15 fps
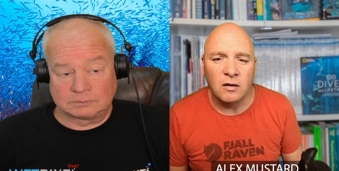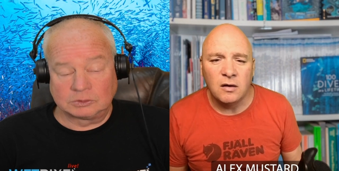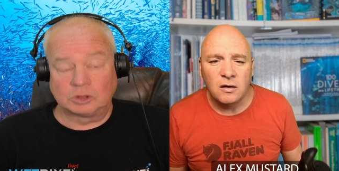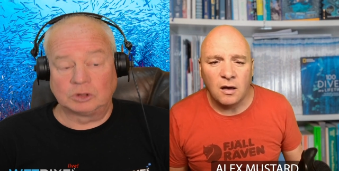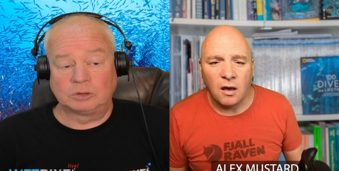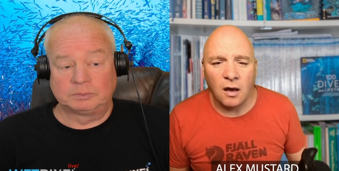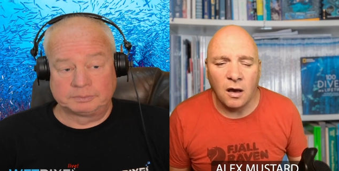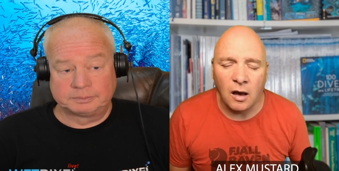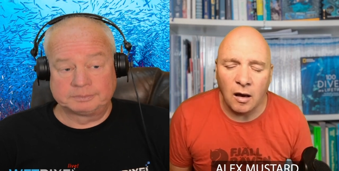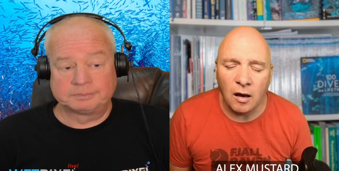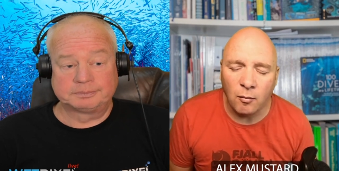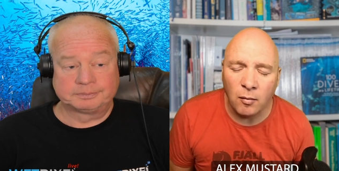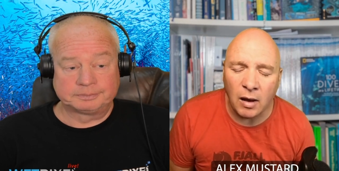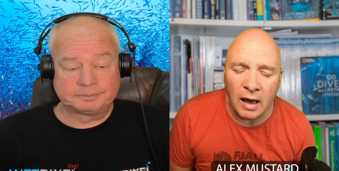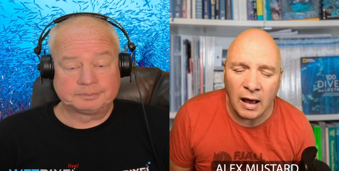
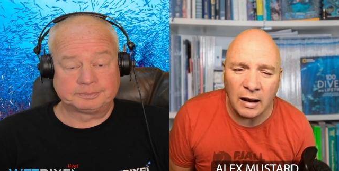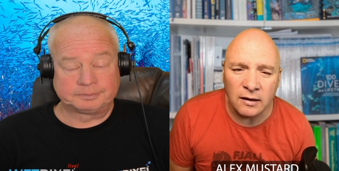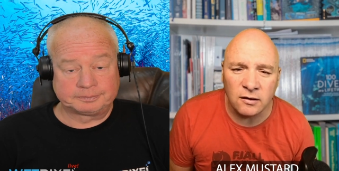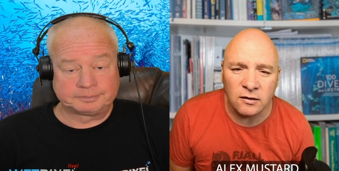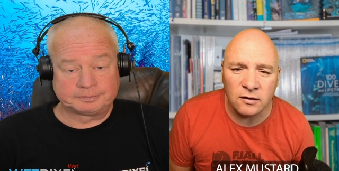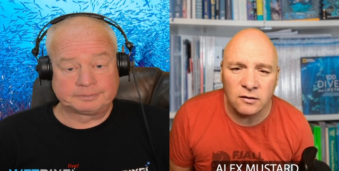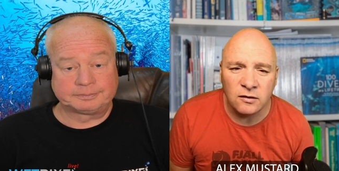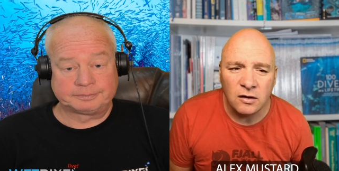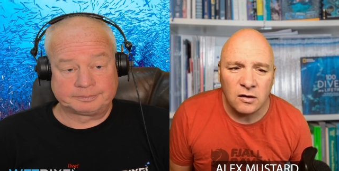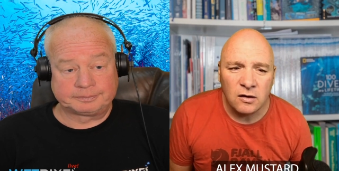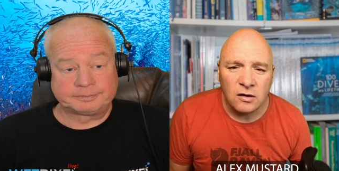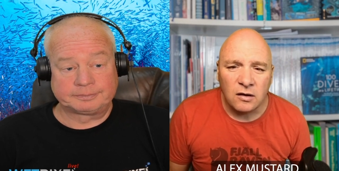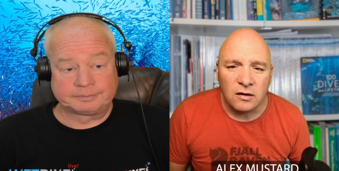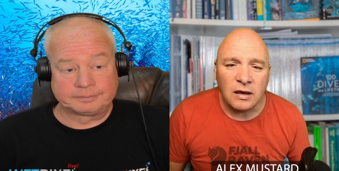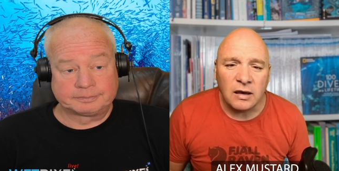Speaker 1: Um, and
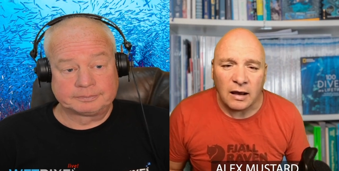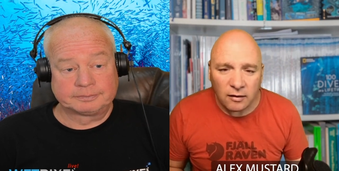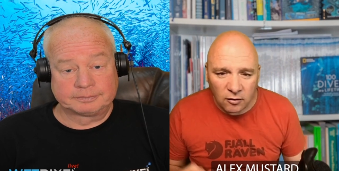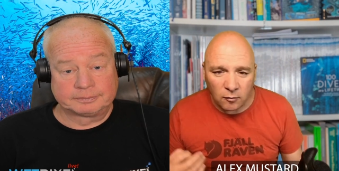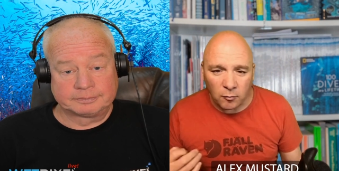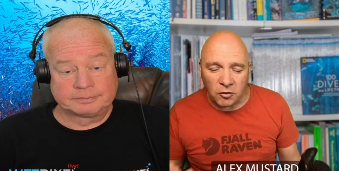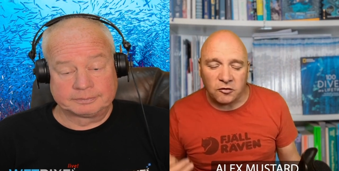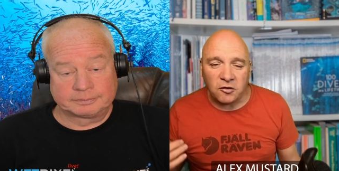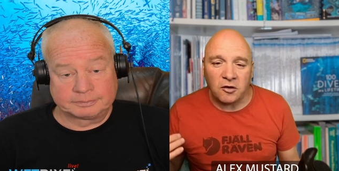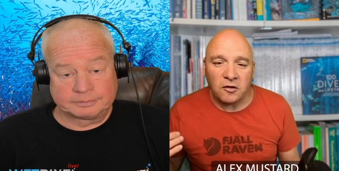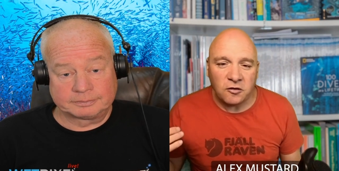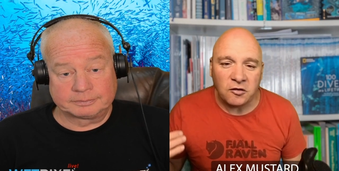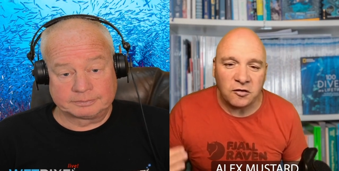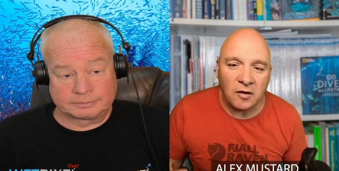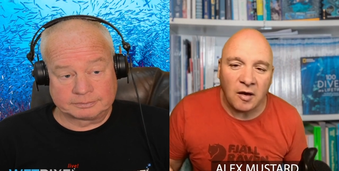yeah, but just,
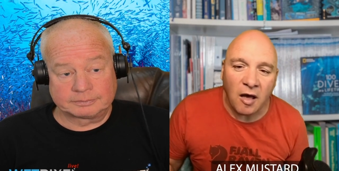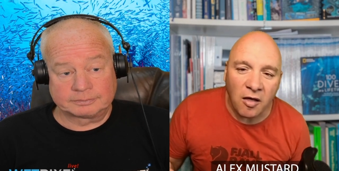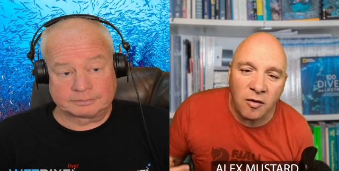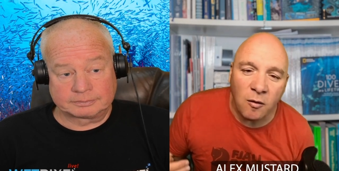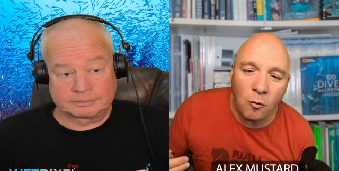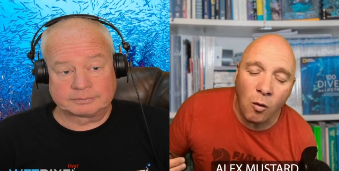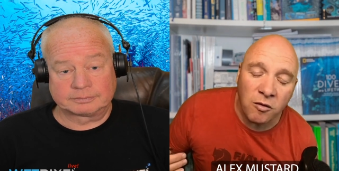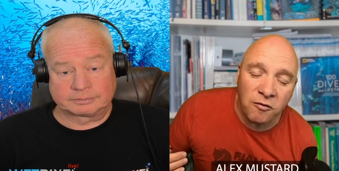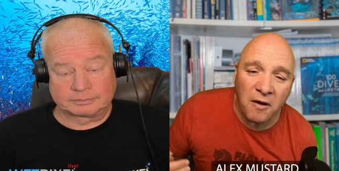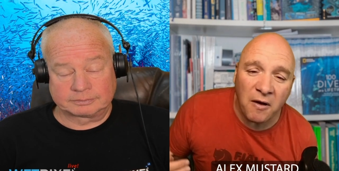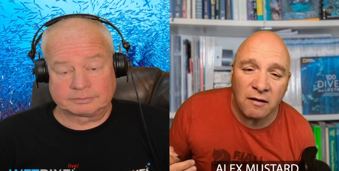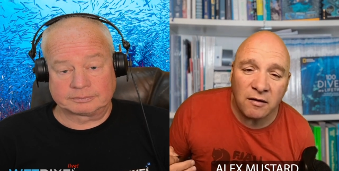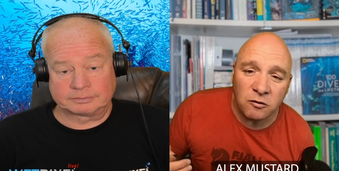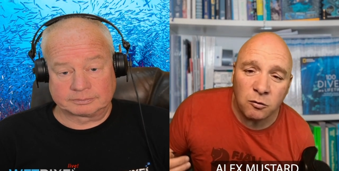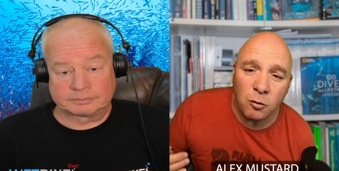yes, yeah, and what we
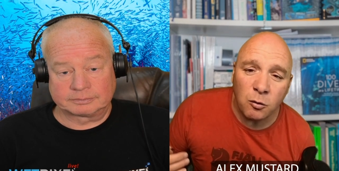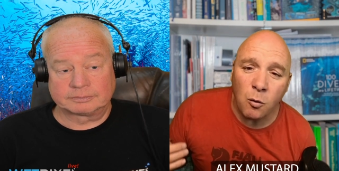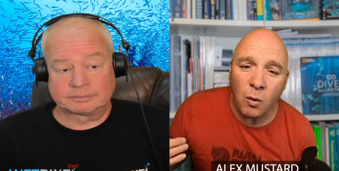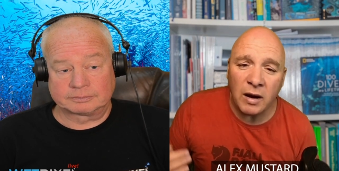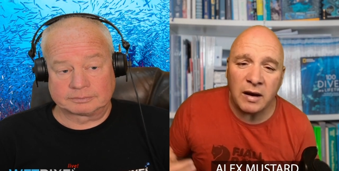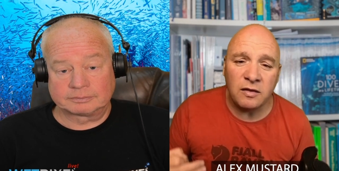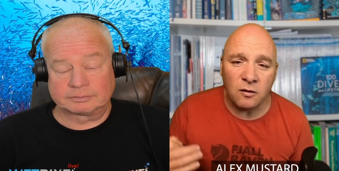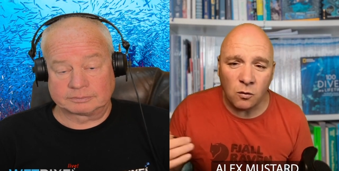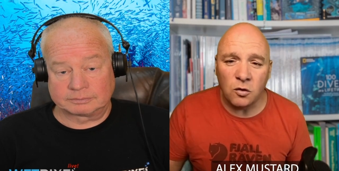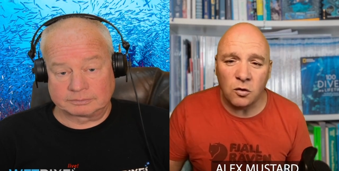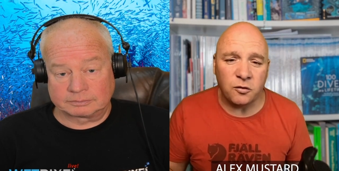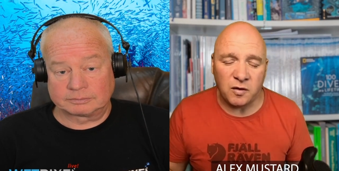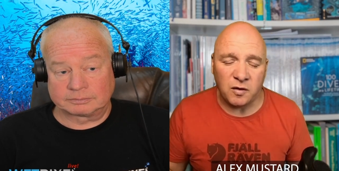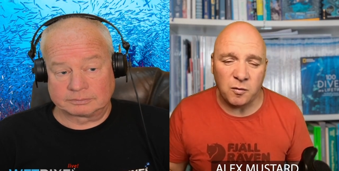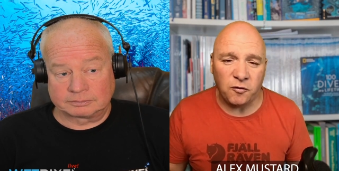found is we went in the water
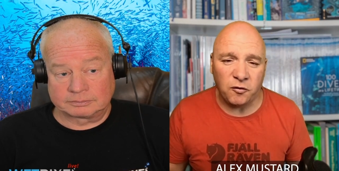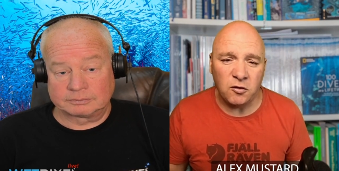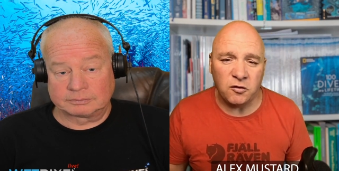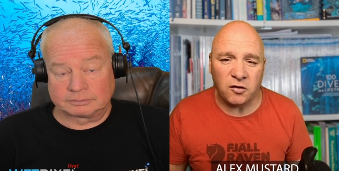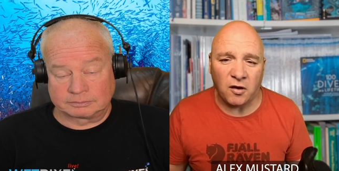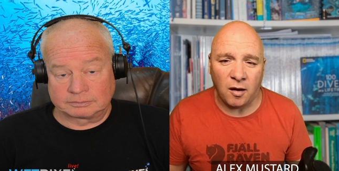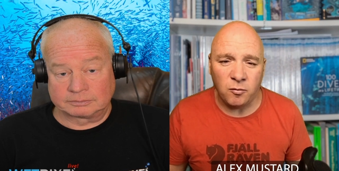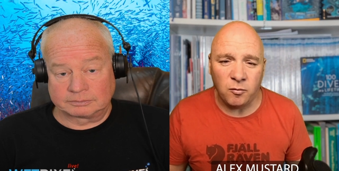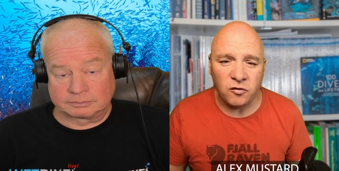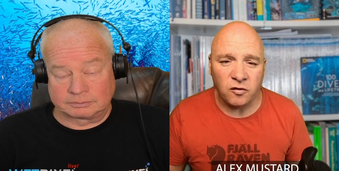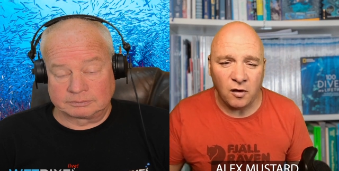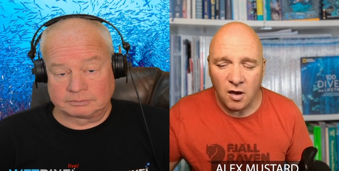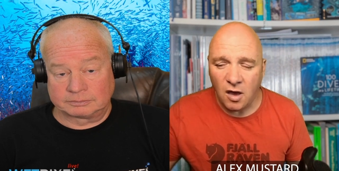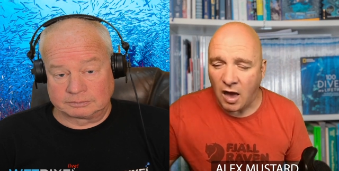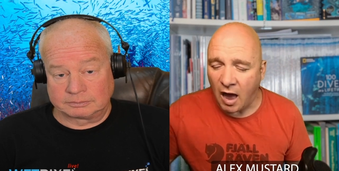with them a few times,
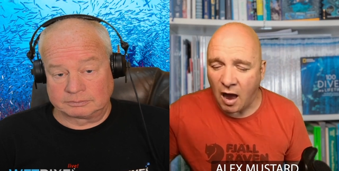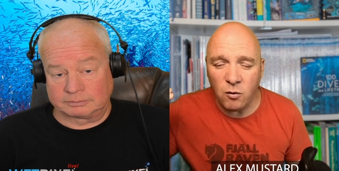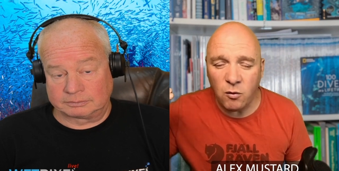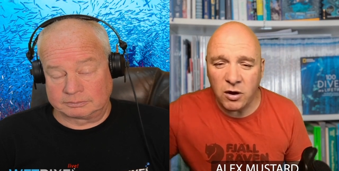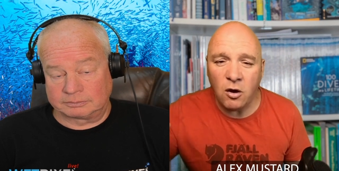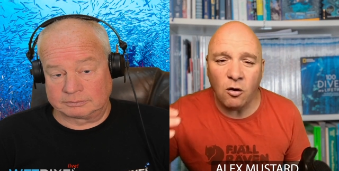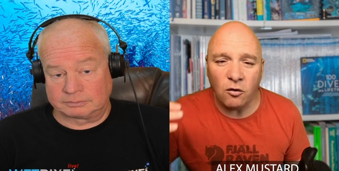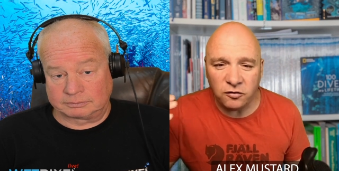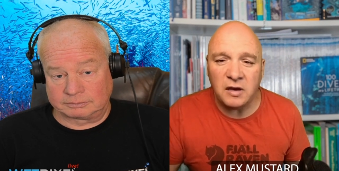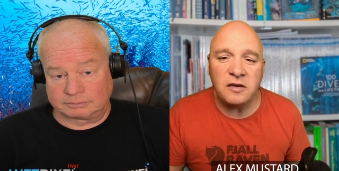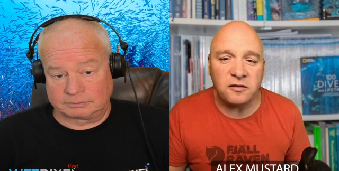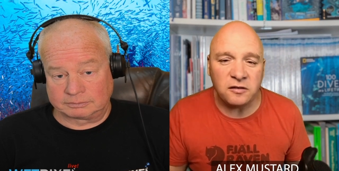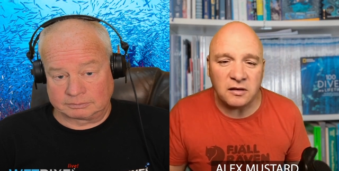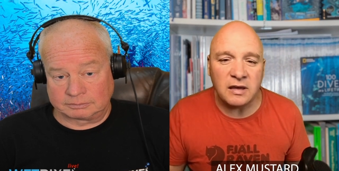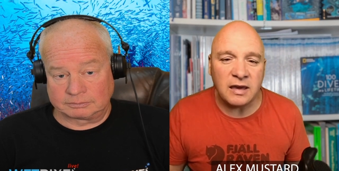and we got
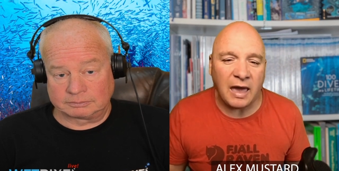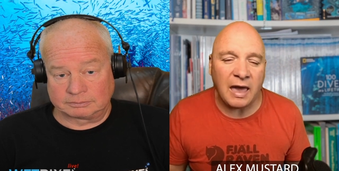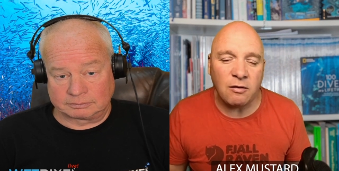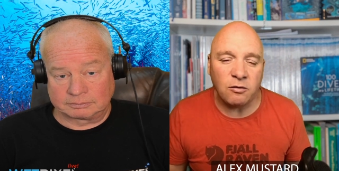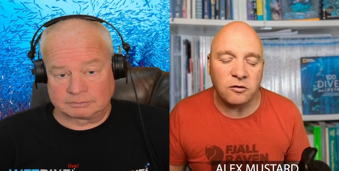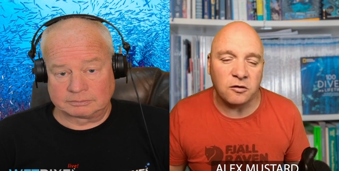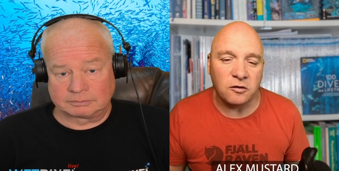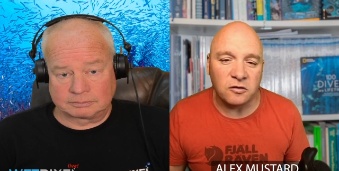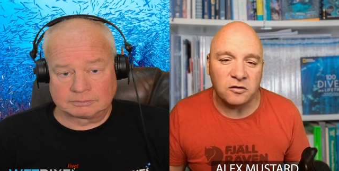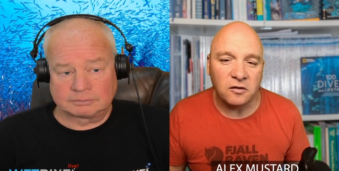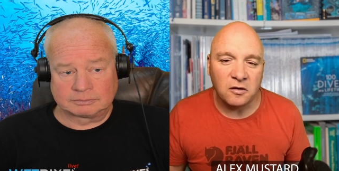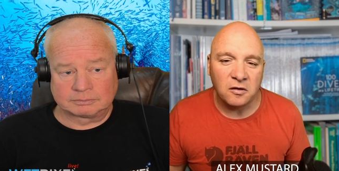decent encounters.